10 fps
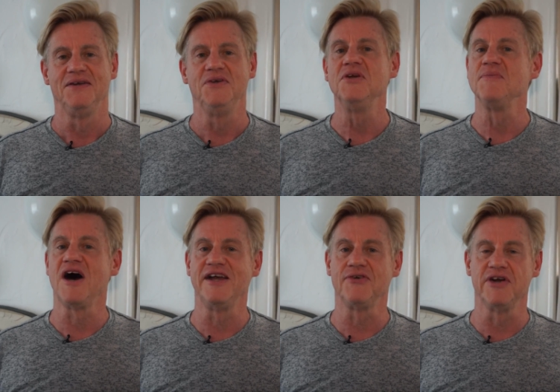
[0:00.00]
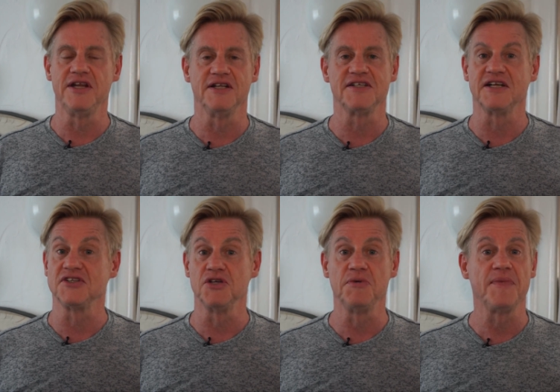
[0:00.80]
You can buy ingredients at a
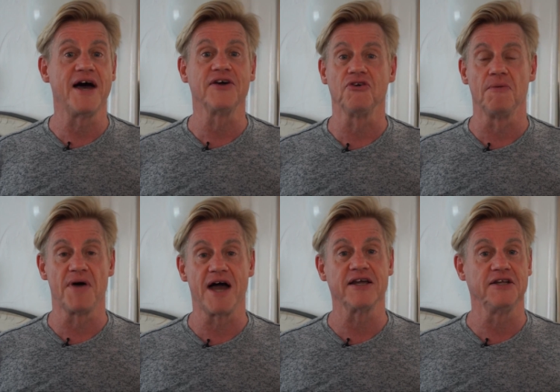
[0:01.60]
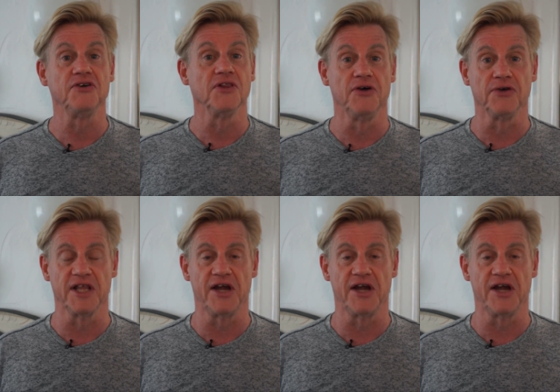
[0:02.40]
supermarket or a market in your local